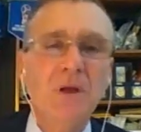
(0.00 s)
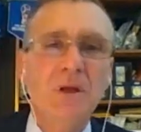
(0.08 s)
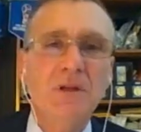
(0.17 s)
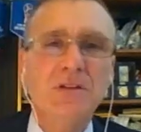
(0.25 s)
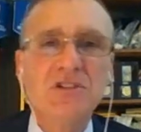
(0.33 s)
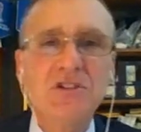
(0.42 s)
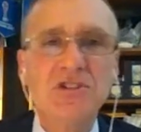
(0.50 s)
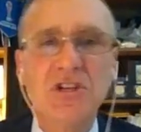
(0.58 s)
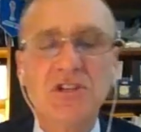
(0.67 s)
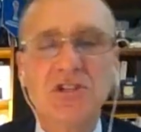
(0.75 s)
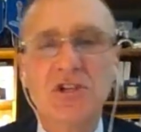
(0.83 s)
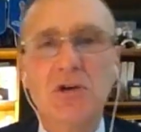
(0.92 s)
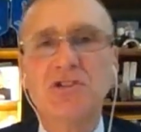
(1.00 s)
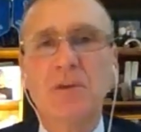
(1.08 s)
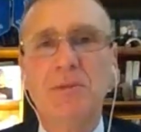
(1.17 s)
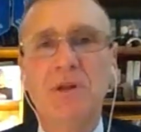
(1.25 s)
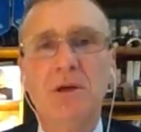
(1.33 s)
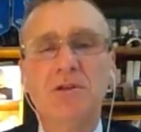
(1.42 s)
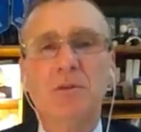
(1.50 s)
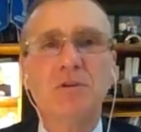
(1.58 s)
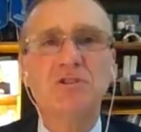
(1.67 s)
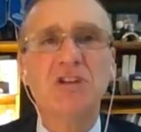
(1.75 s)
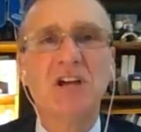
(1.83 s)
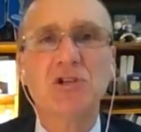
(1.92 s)
This just shows some of the
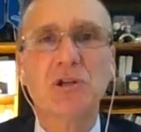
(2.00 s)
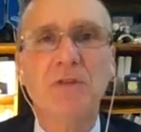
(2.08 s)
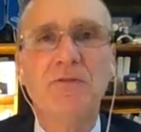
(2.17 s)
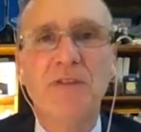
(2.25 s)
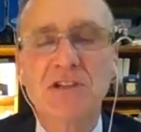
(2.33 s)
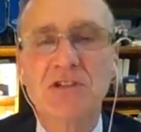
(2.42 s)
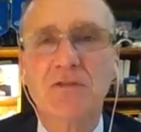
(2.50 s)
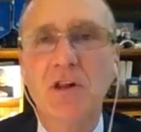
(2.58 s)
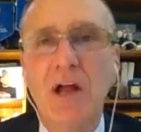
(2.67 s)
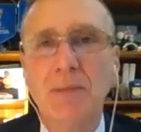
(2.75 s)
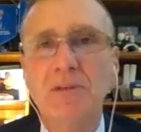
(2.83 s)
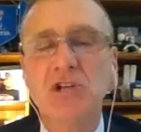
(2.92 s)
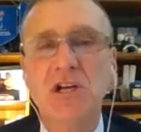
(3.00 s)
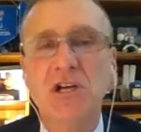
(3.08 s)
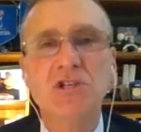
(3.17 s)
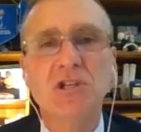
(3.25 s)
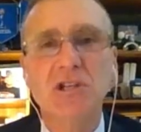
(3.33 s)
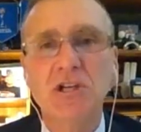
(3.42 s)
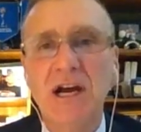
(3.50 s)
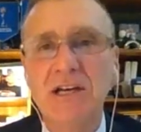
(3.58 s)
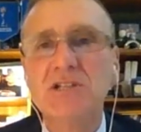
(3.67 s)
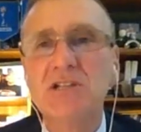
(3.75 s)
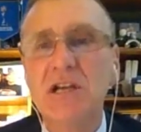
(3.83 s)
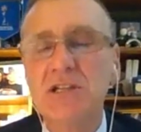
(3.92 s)
potential effects of climate change in the
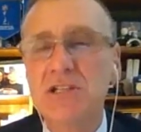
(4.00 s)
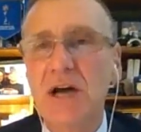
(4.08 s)
United States.